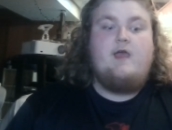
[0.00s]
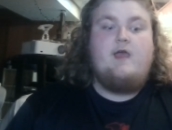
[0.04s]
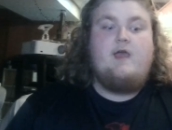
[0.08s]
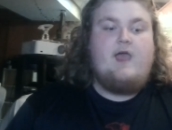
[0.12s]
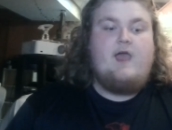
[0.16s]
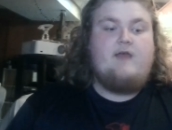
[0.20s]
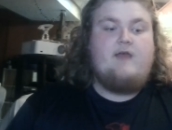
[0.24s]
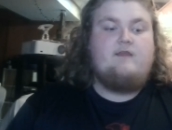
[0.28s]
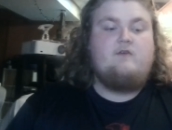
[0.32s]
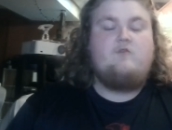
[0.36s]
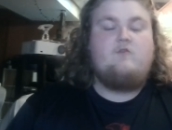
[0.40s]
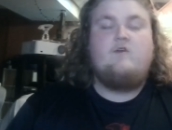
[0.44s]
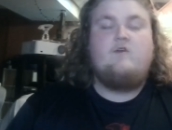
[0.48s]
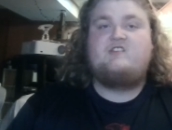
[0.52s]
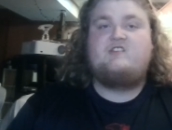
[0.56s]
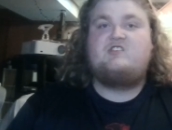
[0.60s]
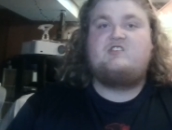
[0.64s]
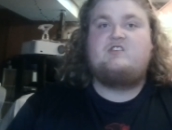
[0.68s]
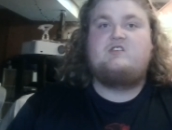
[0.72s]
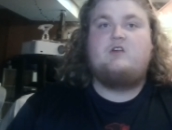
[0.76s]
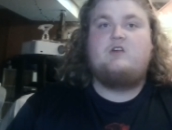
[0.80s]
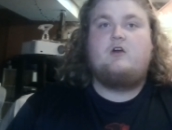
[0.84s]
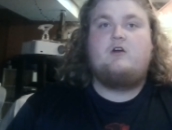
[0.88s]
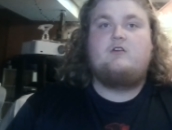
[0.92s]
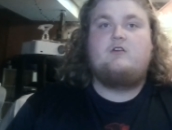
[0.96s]
And the
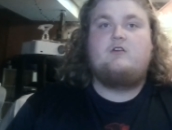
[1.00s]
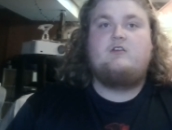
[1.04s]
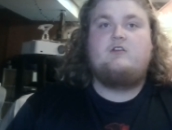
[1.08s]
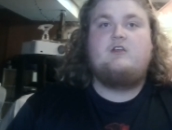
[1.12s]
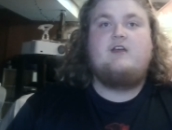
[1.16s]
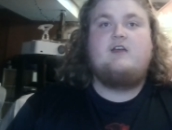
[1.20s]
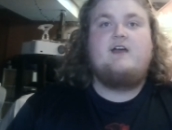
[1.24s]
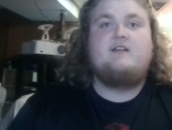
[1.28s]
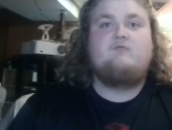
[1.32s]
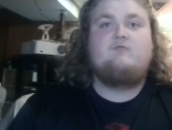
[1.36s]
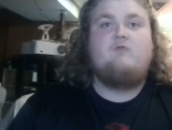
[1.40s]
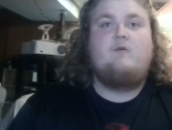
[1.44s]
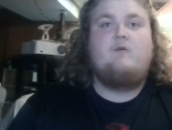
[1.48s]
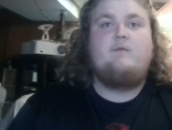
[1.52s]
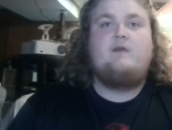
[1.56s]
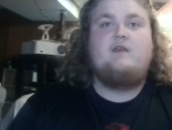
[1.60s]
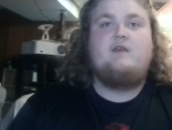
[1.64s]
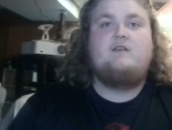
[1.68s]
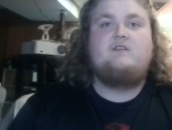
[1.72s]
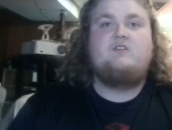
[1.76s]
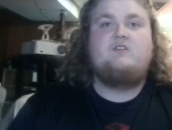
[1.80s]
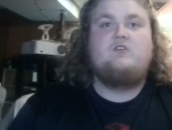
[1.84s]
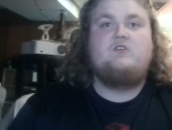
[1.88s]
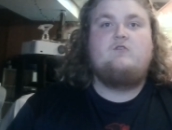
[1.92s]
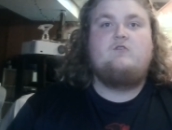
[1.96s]
questions are, do you guys want
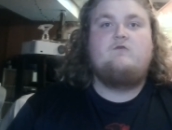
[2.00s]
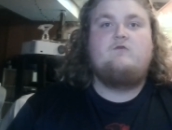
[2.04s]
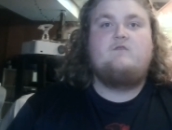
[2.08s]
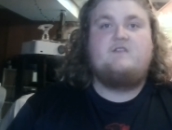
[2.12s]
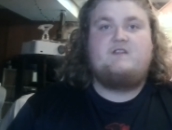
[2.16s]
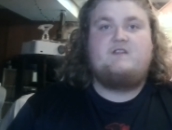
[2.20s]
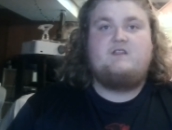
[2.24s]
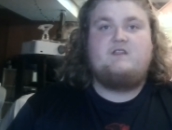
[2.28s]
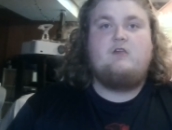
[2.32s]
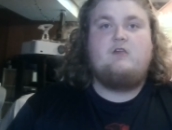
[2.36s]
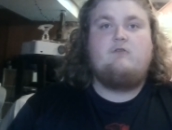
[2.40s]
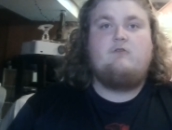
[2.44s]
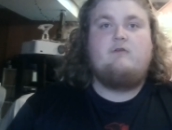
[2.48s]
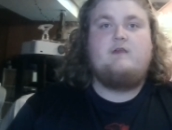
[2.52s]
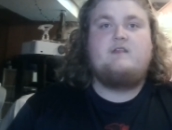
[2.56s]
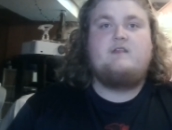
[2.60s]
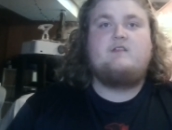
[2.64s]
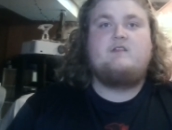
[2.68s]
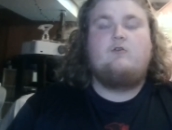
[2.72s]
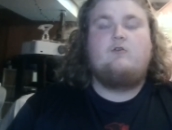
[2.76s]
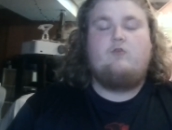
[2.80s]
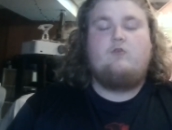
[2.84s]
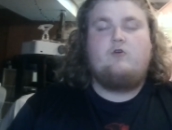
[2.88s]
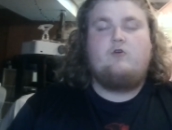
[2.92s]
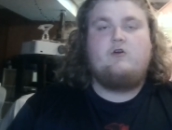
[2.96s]
me to do the
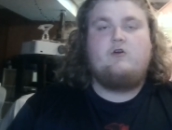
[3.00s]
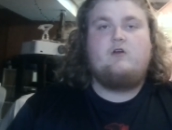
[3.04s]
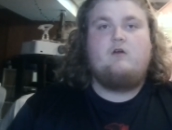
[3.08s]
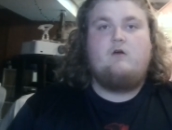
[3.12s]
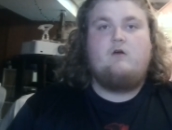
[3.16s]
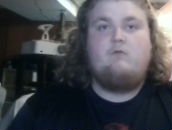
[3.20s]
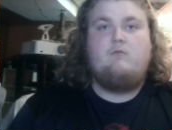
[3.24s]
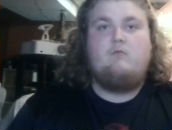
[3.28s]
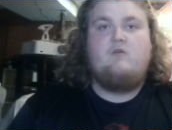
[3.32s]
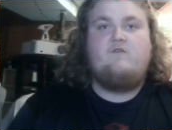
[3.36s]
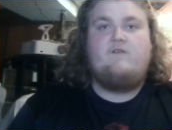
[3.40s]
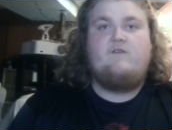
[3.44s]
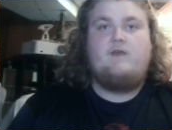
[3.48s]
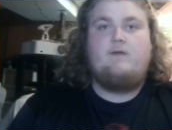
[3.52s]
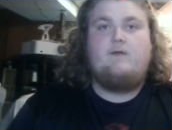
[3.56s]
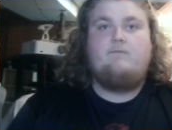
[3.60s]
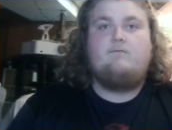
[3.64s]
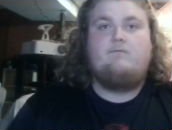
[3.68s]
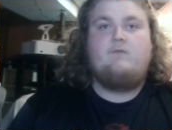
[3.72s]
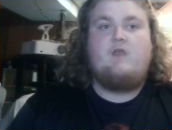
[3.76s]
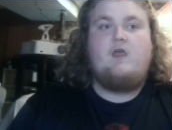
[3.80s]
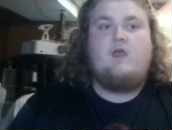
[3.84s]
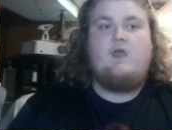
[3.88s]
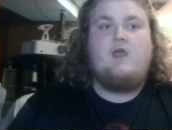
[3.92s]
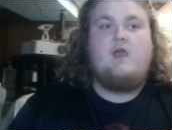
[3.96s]
series or a movie?
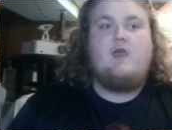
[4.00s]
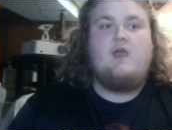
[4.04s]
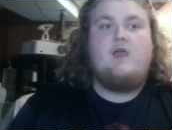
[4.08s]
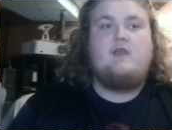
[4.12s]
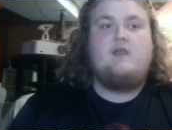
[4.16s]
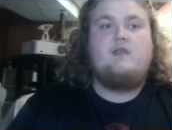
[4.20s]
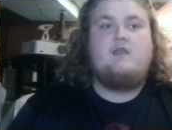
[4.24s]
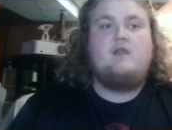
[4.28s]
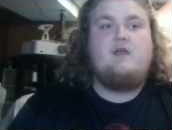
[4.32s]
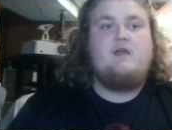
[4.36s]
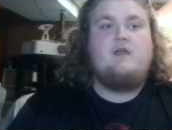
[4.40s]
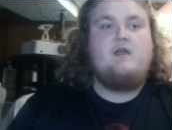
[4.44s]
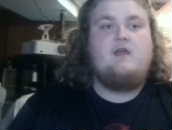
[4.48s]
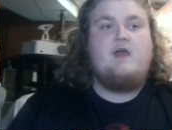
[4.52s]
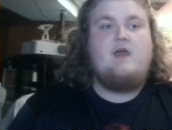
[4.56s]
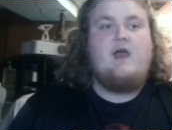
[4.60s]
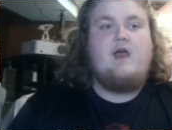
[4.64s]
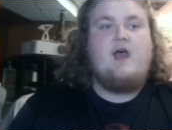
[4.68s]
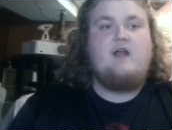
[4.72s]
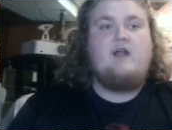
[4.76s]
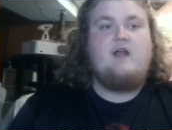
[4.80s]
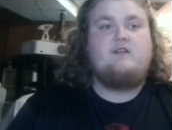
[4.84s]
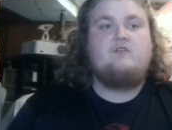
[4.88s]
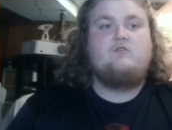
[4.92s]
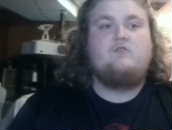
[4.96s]
And
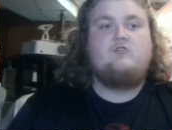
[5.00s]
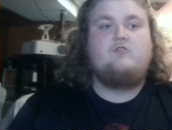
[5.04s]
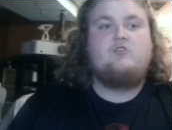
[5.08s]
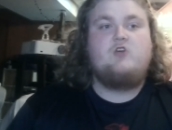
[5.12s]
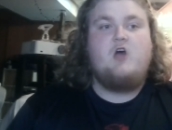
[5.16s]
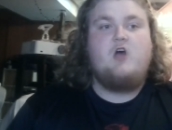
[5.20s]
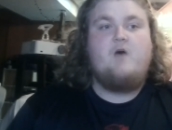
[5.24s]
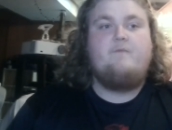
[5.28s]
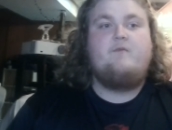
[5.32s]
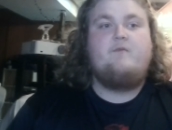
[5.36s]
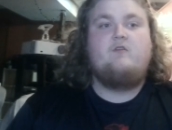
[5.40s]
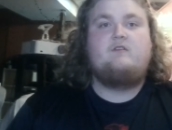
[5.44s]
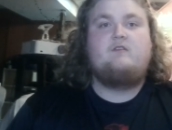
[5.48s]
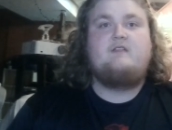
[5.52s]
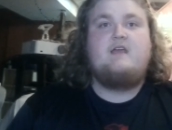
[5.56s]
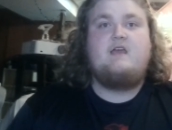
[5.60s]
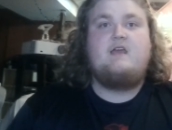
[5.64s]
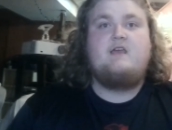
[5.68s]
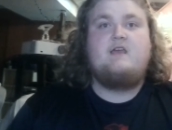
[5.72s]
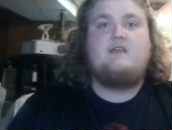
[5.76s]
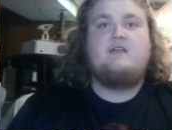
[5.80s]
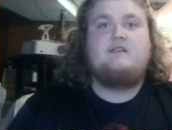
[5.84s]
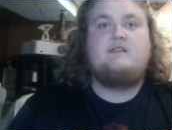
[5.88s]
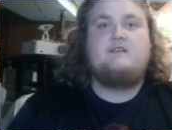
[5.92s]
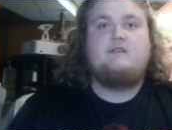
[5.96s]
after a couple
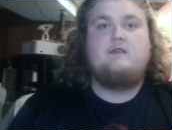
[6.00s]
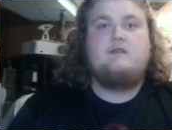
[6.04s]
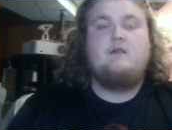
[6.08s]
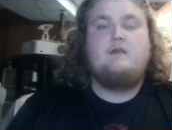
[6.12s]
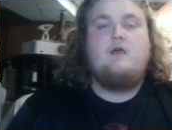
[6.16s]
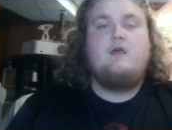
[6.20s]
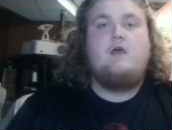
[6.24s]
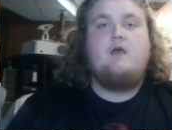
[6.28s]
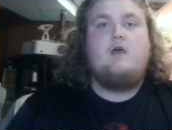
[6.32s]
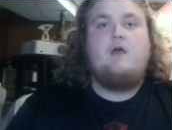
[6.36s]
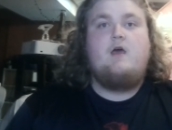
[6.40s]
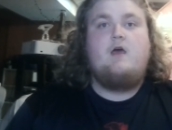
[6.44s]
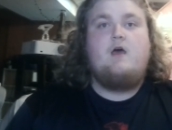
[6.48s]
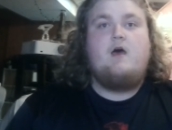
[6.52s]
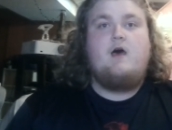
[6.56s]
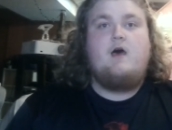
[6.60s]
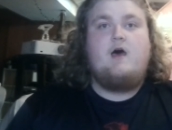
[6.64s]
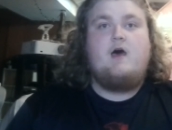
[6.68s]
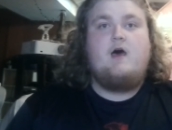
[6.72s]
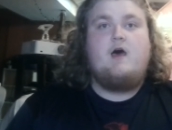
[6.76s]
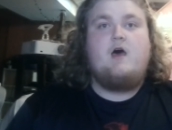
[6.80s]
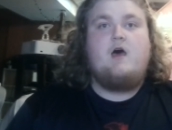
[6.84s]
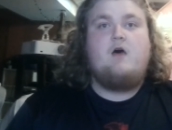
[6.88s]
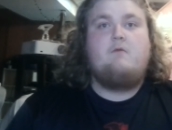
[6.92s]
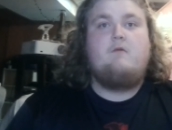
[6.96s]
days,
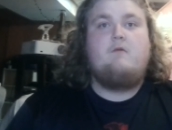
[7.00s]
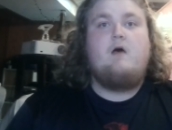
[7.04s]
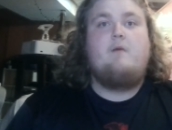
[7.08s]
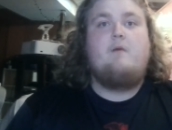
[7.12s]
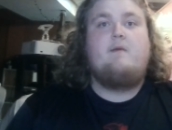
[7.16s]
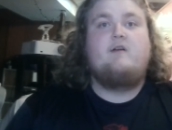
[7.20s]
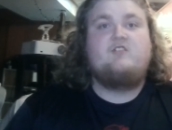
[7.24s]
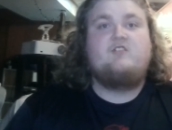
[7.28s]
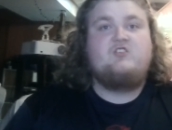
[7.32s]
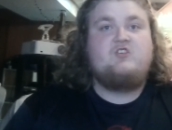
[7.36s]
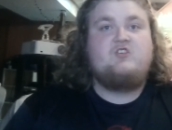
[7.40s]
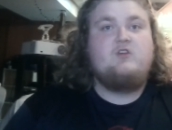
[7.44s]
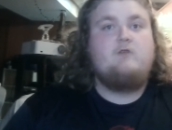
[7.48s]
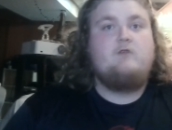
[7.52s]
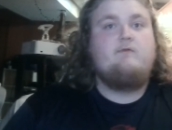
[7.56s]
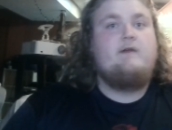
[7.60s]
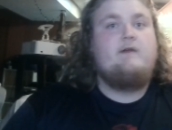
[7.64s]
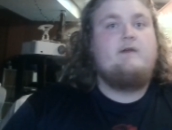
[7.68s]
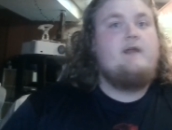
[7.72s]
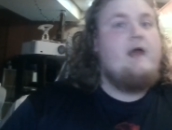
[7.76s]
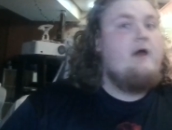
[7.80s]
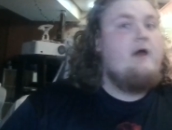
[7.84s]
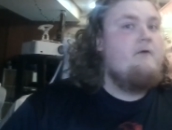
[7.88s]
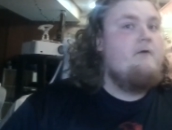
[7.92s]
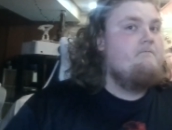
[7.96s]
I'm about to show you
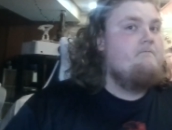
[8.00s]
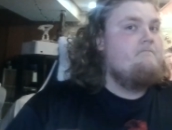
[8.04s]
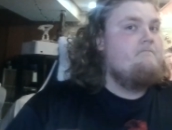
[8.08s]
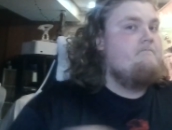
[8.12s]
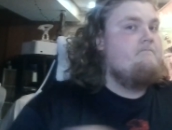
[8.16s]
right now.